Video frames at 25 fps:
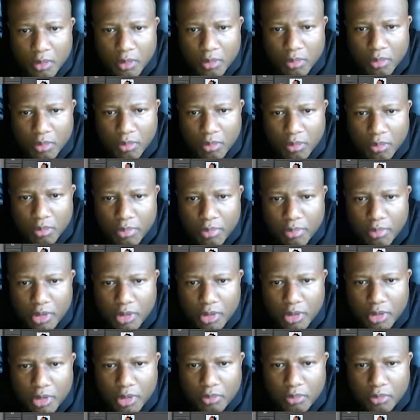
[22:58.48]
Boom.
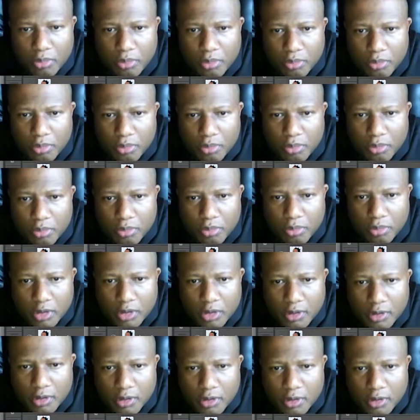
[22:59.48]

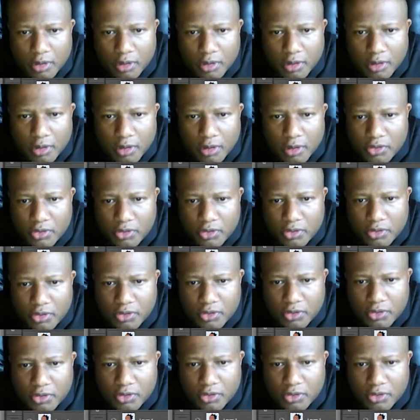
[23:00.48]
Who used to say
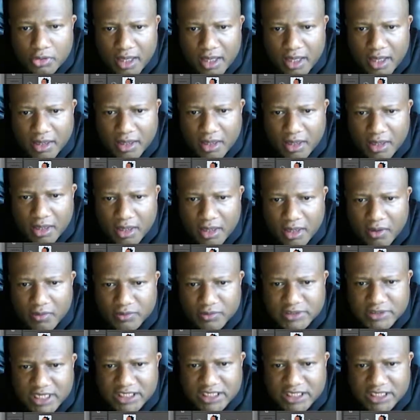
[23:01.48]
that? Was that John